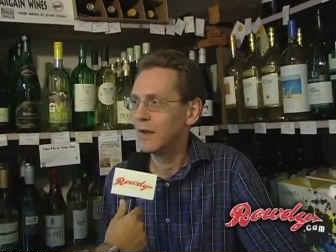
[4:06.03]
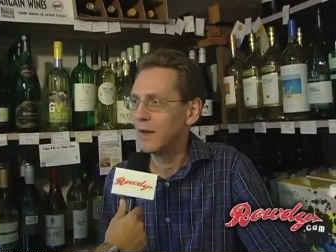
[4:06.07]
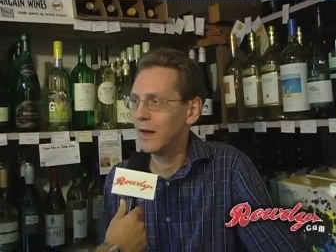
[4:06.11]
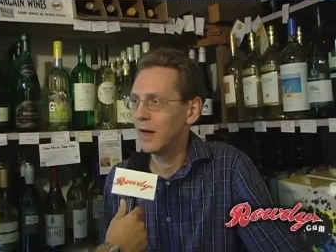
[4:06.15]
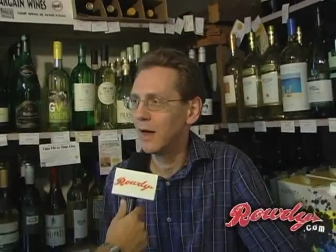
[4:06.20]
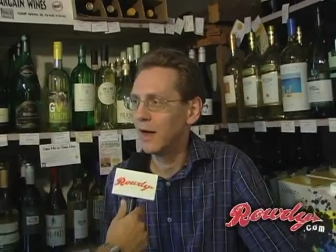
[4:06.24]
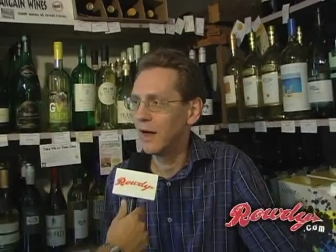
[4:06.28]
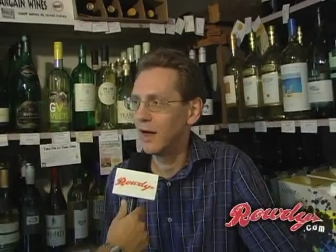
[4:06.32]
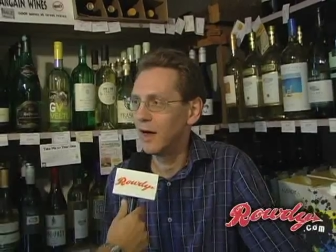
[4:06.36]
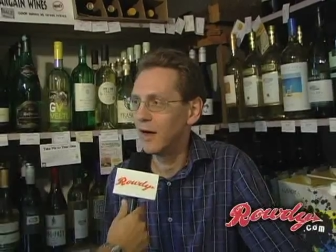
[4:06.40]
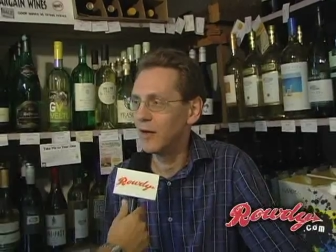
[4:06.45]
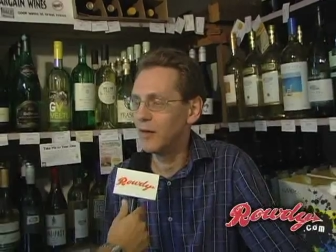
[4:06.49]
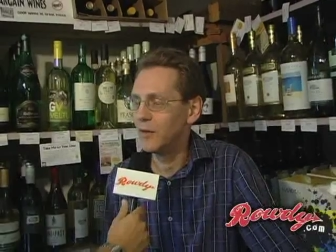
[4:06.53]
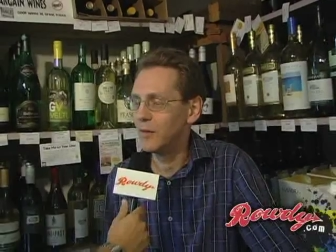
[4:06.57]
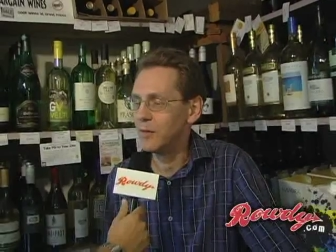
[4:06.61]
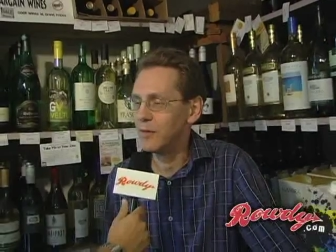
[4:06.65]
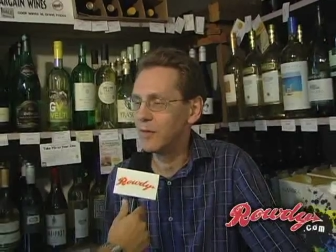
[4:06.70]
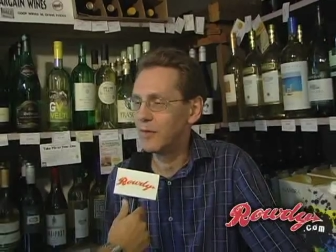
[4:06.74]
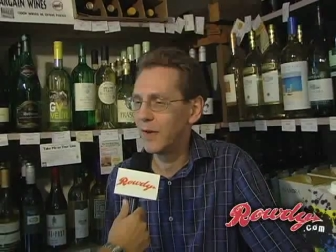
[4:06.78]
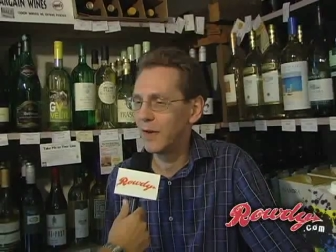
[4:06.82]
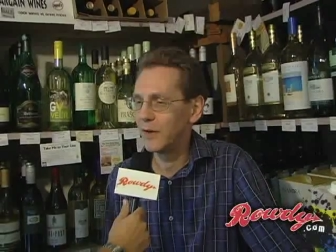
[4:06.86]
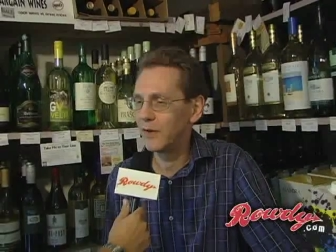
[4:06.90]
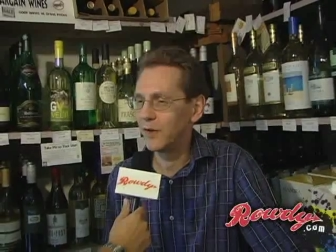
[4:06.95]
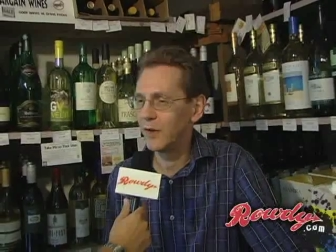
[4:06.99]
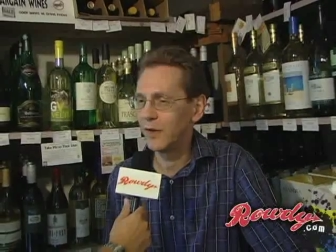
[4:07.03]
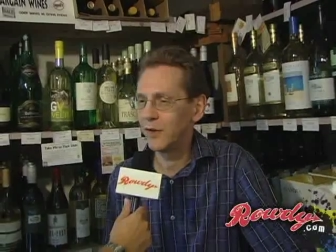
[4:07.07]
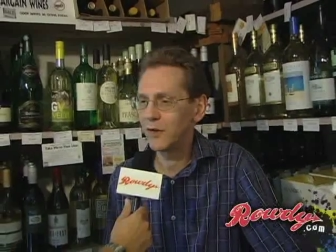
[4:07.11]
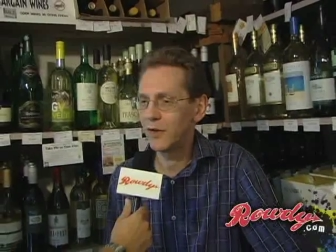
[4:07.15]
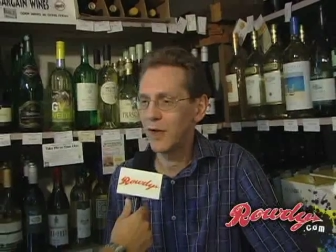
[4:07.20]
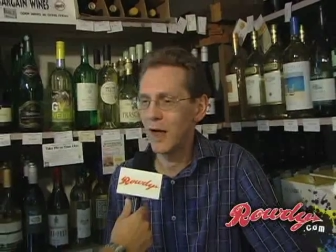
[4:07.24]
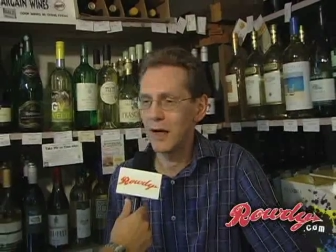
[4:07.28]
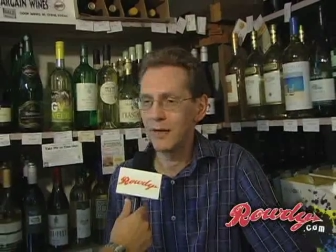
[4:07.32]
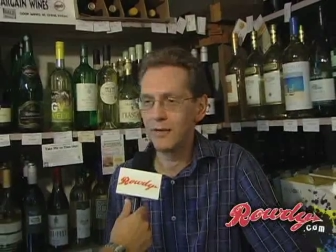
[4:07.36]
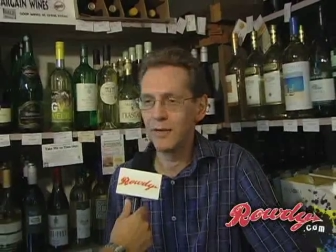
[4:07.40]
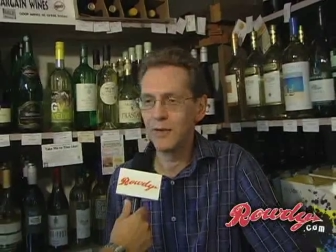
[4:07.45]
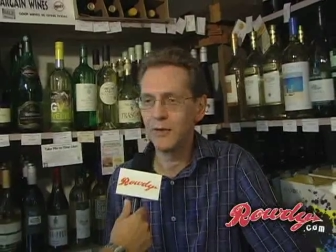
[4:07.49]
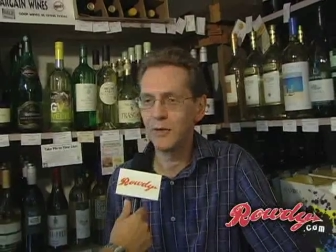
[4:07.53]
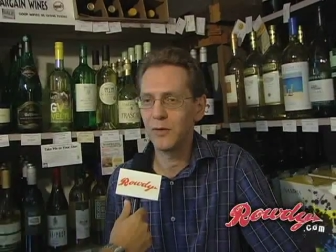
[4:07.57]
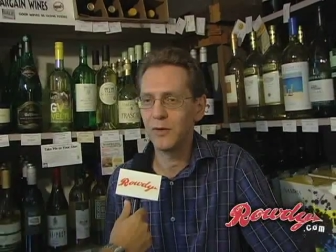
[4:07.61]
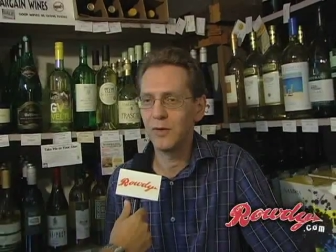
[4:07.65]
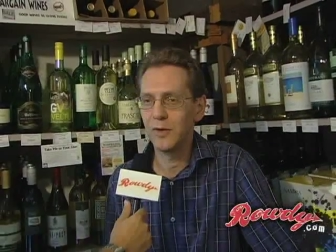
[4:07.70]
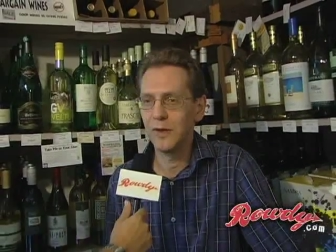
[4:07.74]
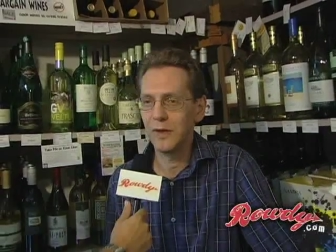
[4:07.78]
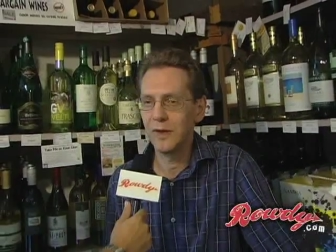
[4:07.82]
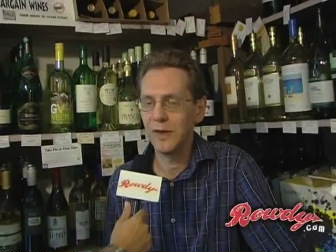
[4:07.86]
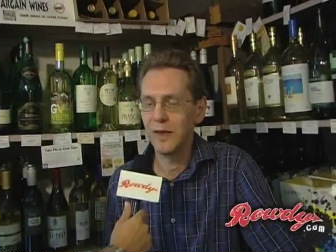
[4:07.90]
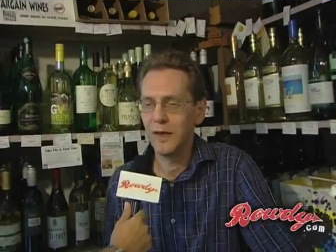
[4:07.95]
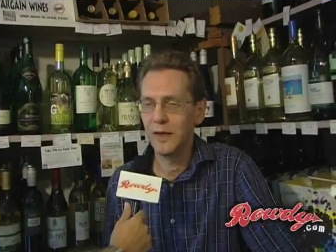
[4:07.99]
um, that, that's kind of
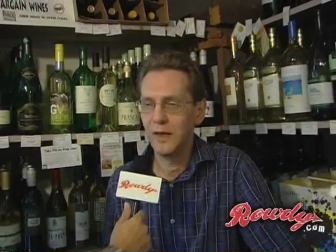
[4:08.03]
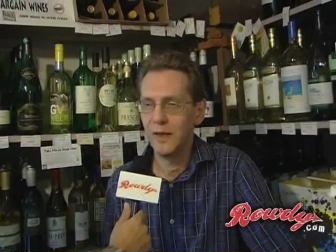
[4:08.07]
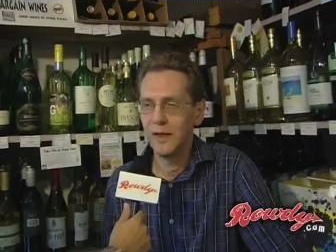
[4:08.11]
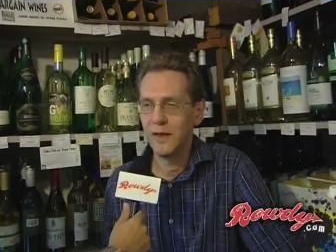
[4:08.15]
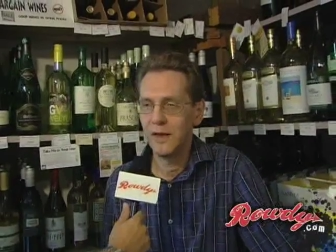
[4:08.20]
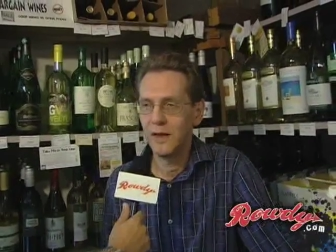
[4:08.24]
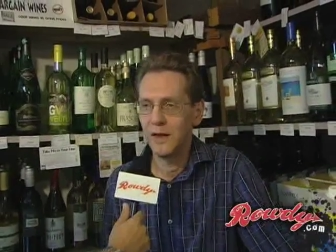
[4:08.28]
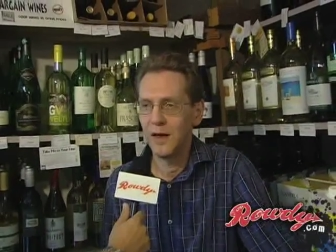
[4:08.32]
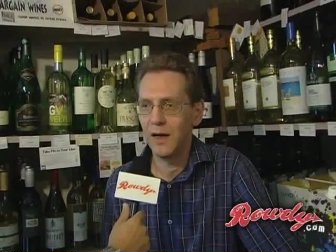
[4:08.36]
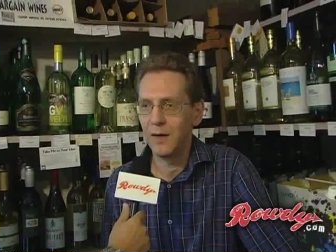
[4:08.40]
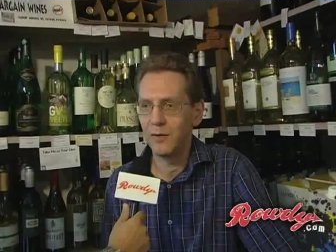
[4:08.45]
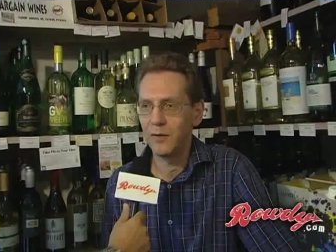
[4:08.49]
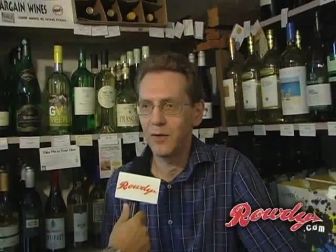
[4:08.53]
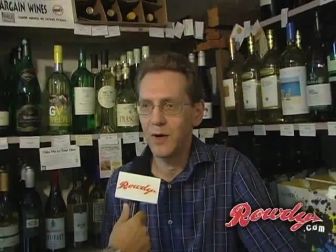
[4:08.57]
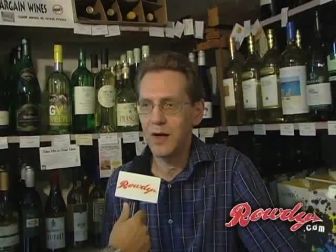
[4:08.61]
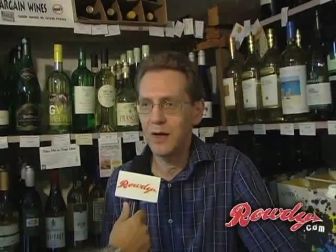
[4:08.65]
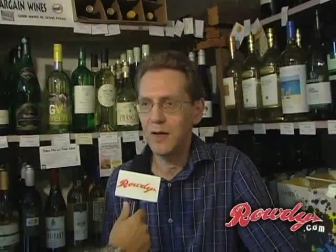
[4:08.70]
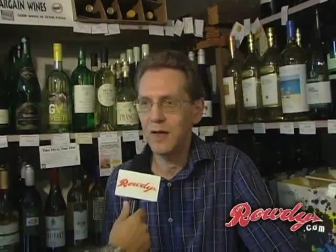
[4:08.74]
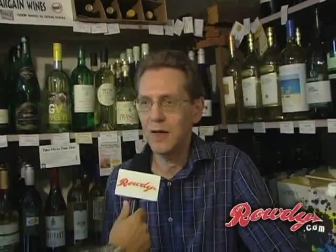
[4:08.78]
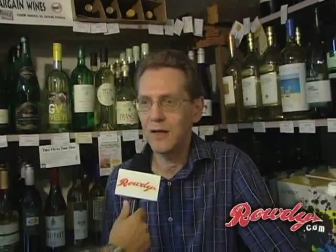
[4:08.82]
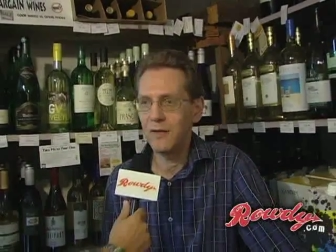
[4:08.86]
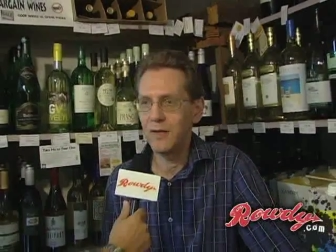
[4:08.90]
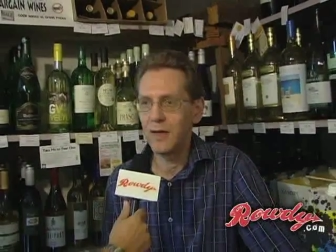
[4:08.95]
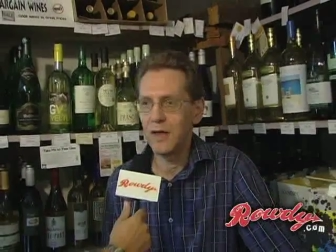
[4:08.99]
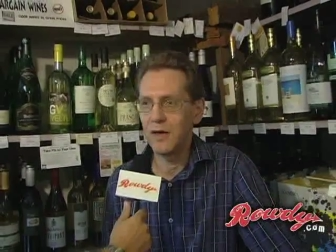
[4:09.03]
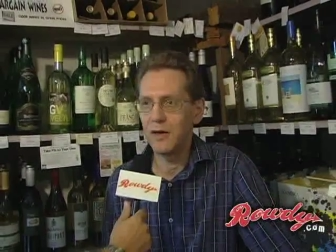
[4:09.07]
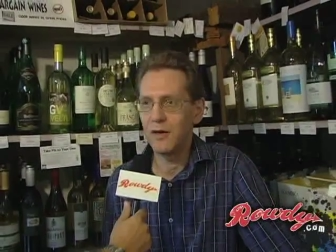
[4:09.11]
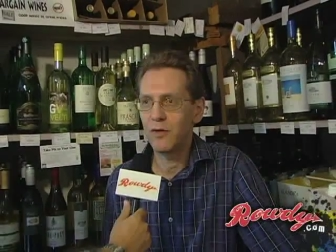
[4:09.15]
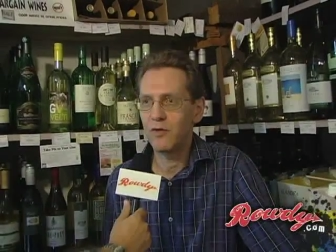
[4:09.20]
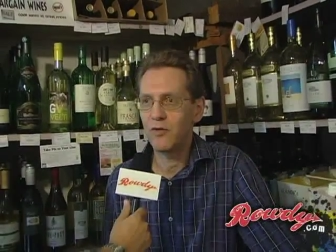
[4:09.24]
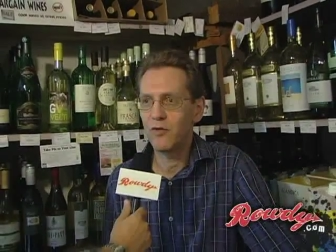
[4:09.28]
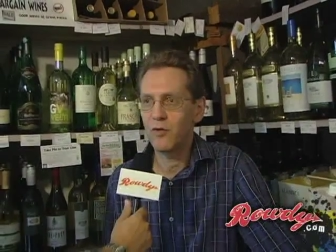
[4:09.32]
interesting. I'm trying to think of any